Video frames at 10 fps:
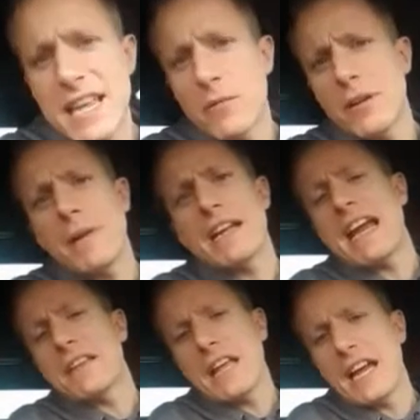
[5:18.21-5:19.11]
They were in my
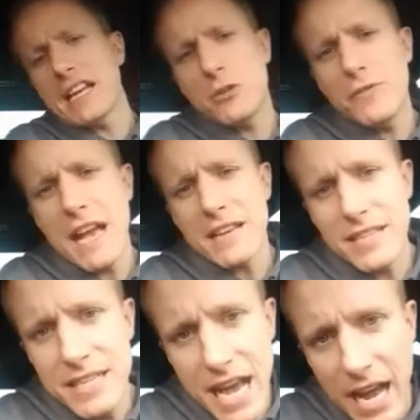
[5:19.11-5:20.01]
downline in
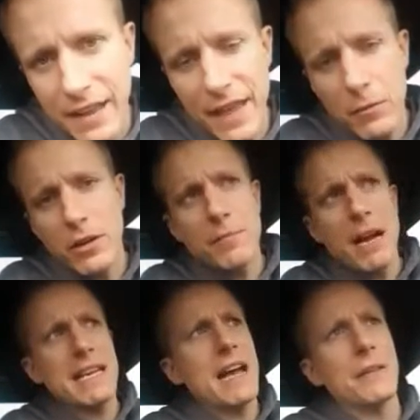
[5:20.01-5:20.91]
2009. They were in
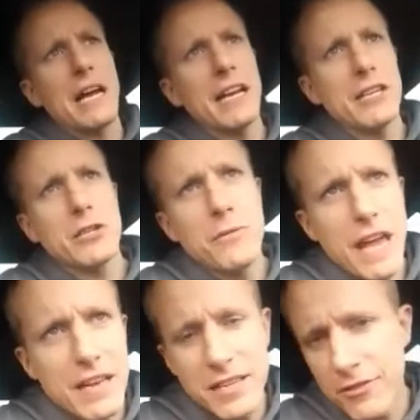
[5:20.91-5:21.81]
my downline in
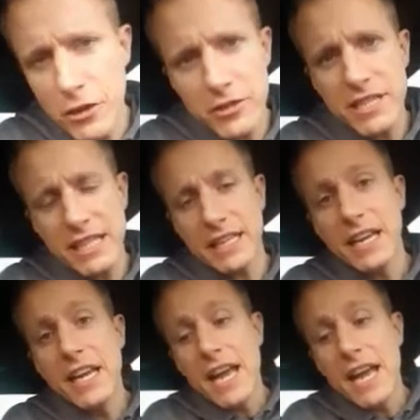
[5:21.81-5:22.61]
2013.